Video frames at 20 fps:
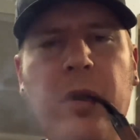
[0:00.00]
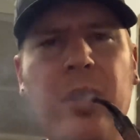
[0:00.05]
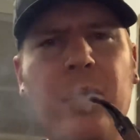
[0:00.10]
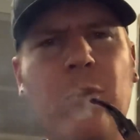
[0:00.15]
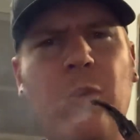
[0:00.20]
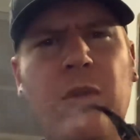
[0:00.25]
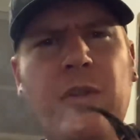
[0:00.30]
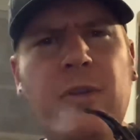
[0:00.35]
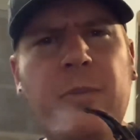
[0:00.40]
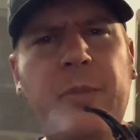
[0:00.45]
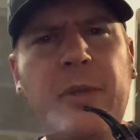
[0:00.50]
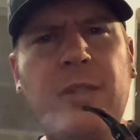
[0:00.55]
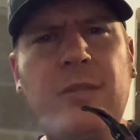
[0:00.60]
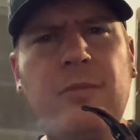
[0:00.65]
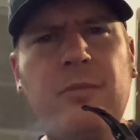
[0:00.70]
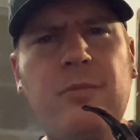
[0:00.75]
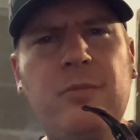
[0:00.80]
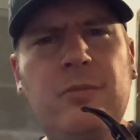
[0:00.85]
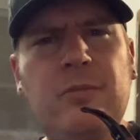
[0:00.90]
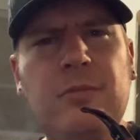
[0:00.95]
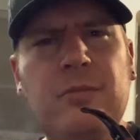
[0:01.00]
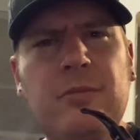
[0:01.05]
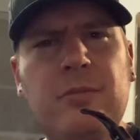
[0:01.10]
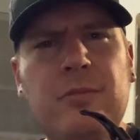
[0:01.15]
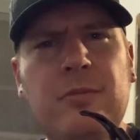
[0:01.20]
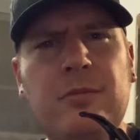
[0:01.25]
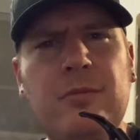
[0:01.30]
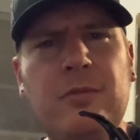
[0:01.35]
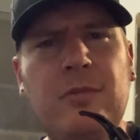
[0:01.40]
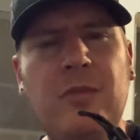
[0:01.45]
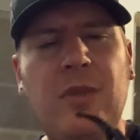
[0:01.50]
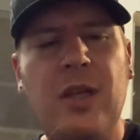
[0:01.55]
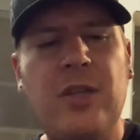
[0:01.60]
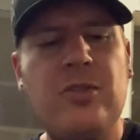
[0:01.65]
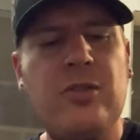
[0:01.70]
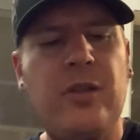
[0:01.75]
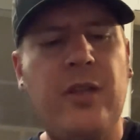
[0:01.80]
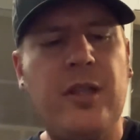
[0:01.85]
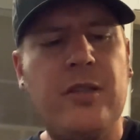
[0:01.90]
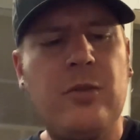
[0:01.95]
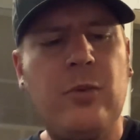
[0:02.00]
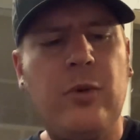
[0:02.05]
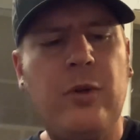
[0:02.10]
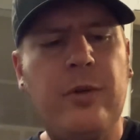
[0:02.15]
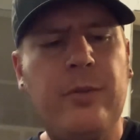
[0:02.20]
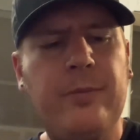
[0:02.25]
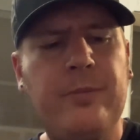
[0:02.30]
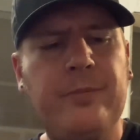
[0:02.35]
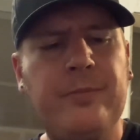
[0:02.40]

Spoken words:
Wonderment? Not sure that's a word.